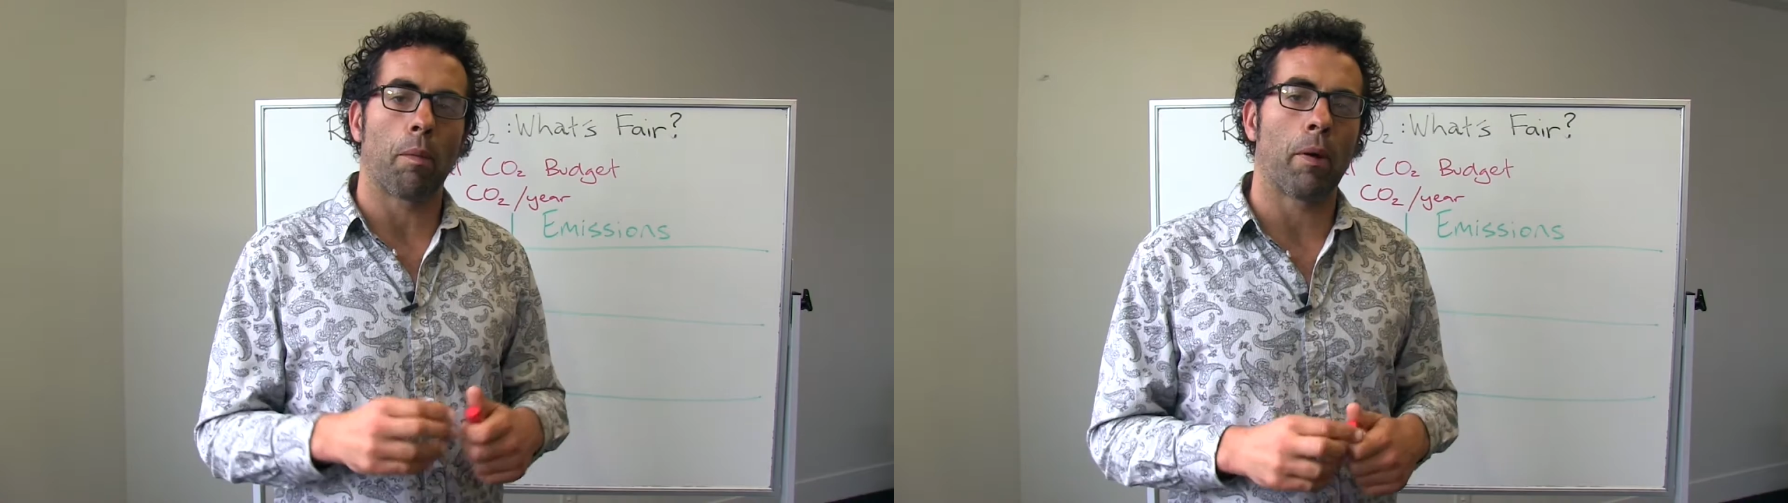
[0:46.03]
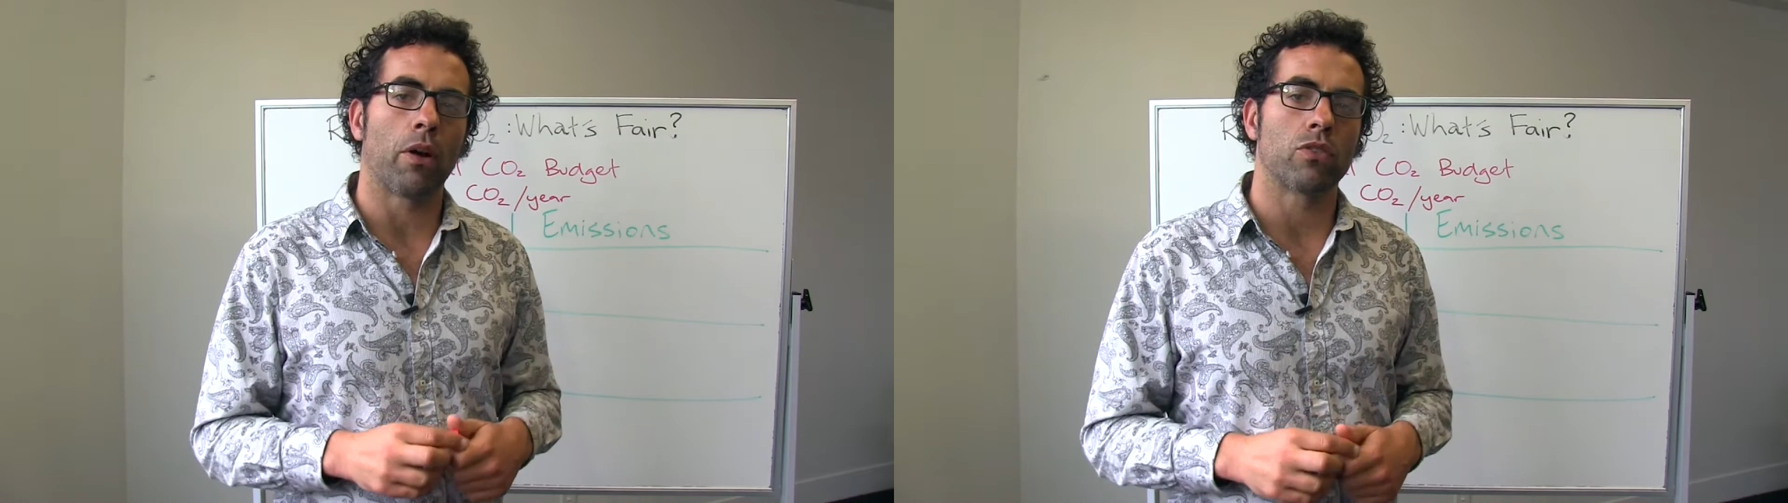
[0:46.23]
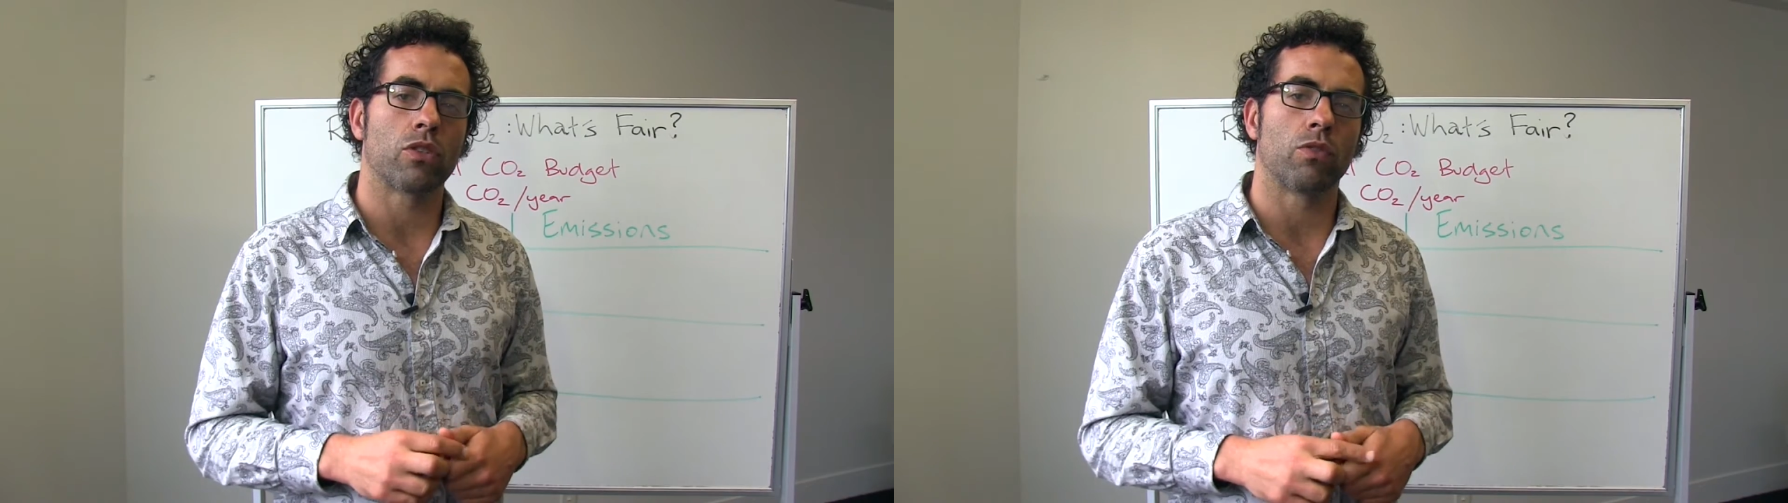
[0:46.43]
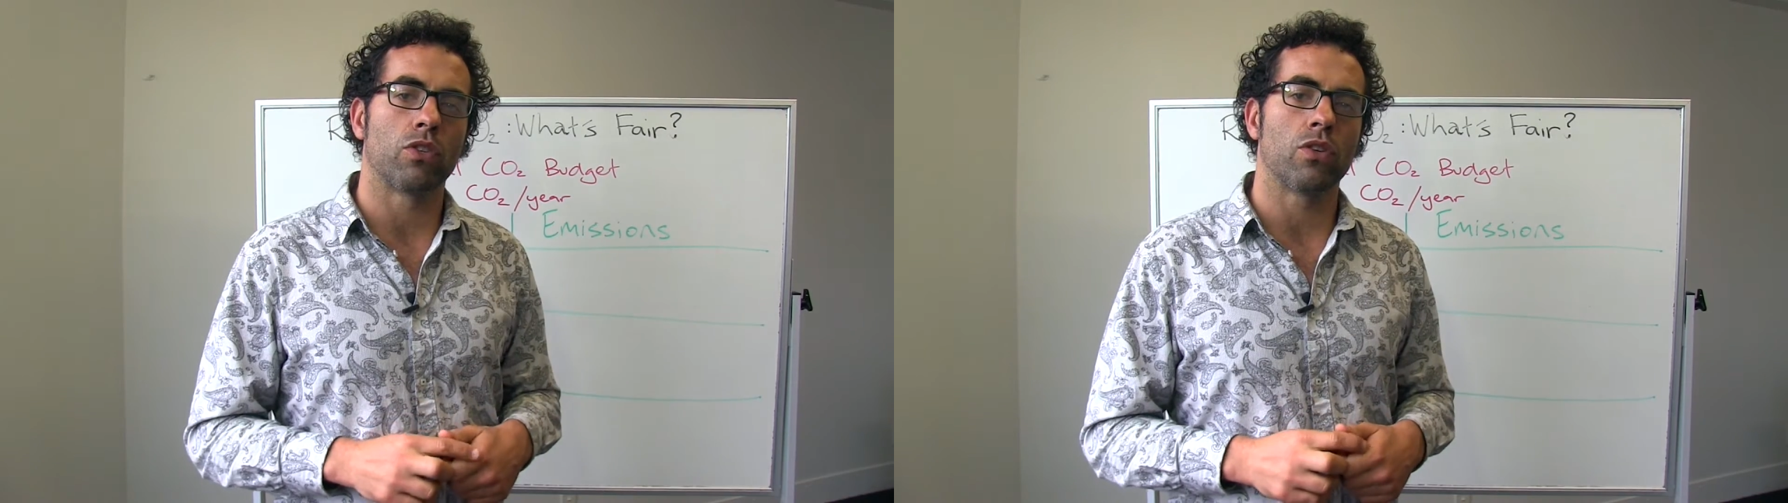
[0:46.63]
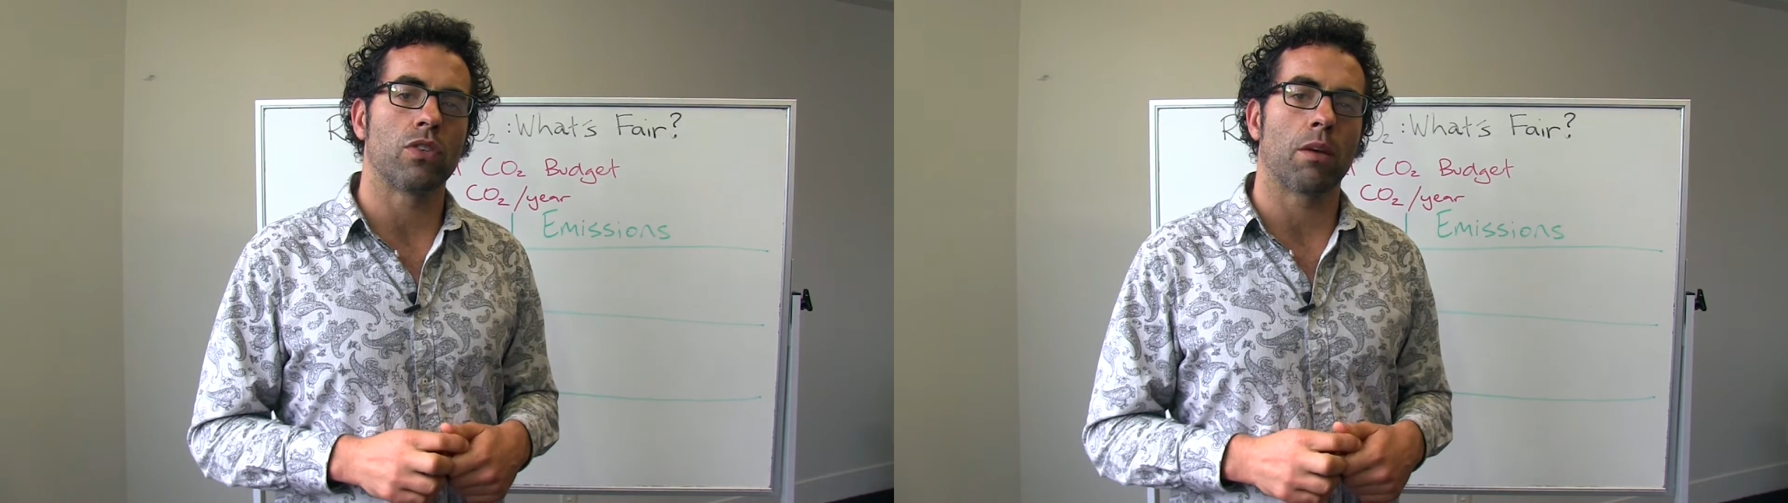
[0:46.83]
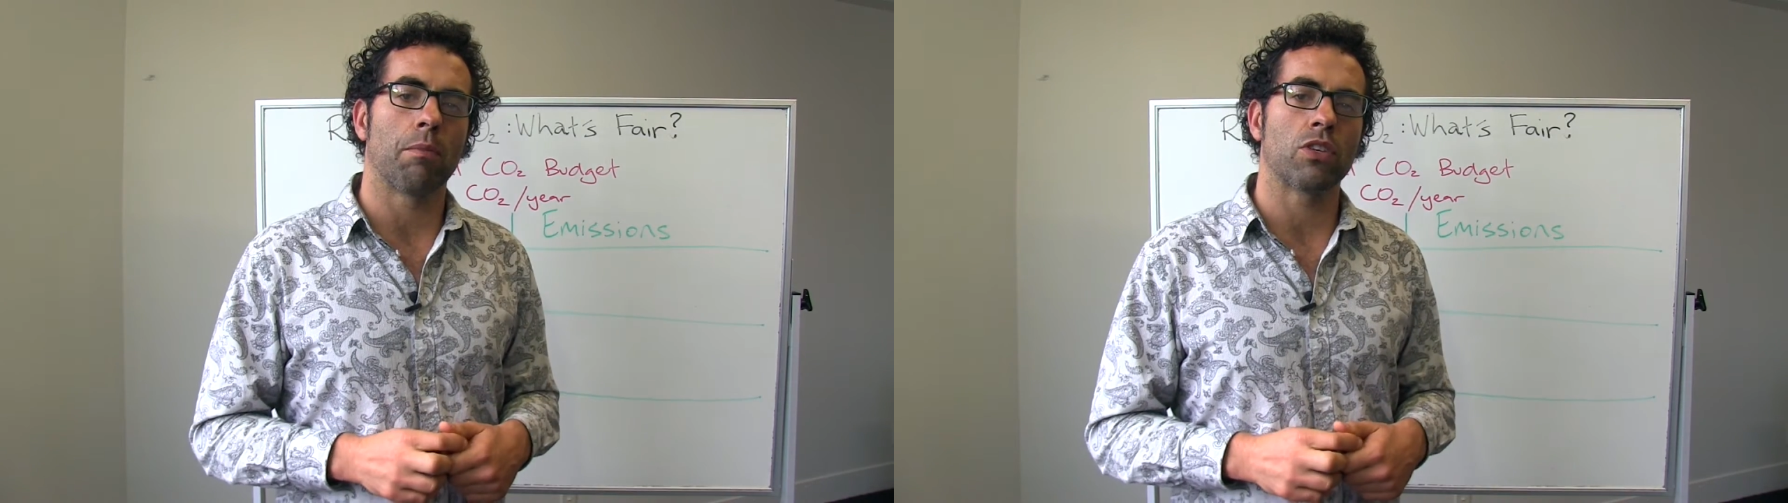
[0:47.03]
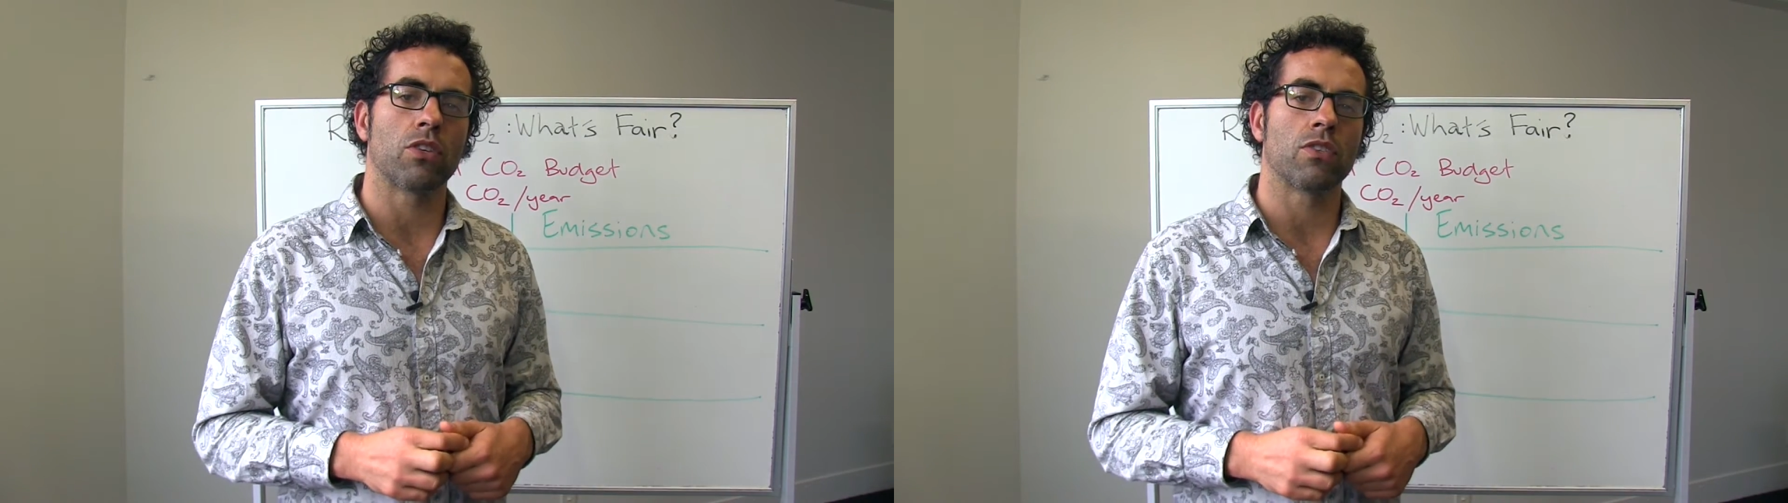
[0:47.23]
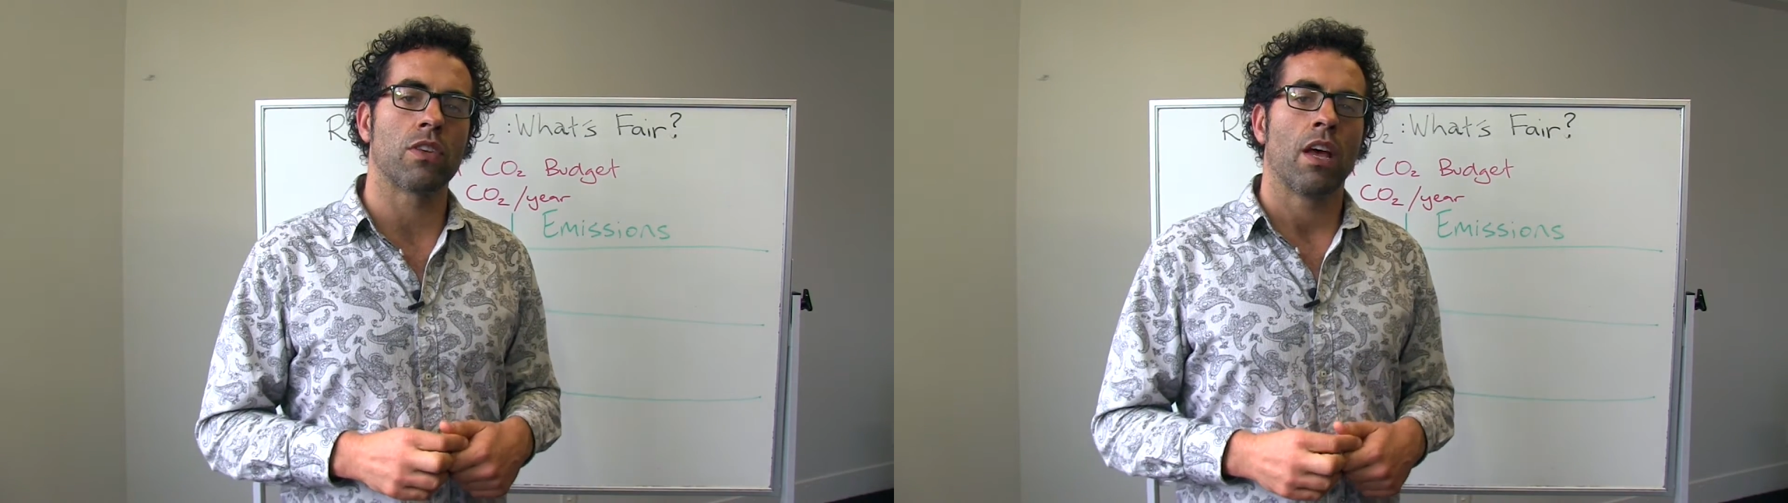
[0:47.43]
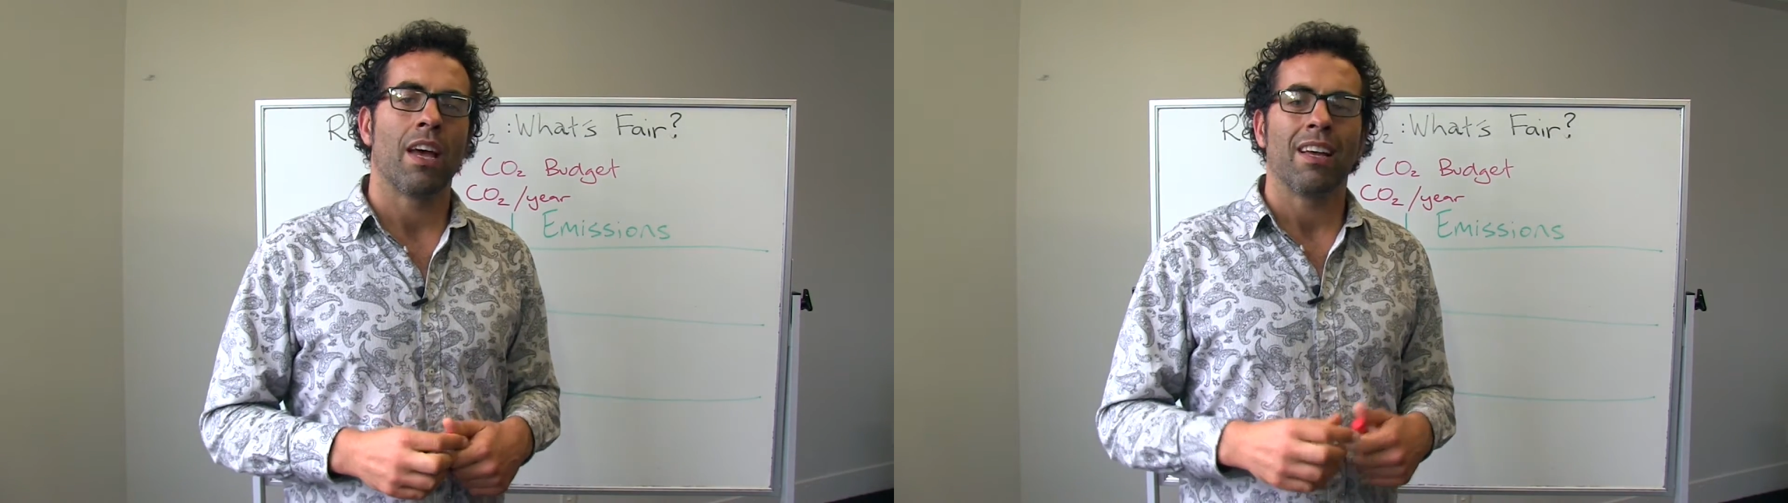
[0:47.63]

approach to reducing emissions,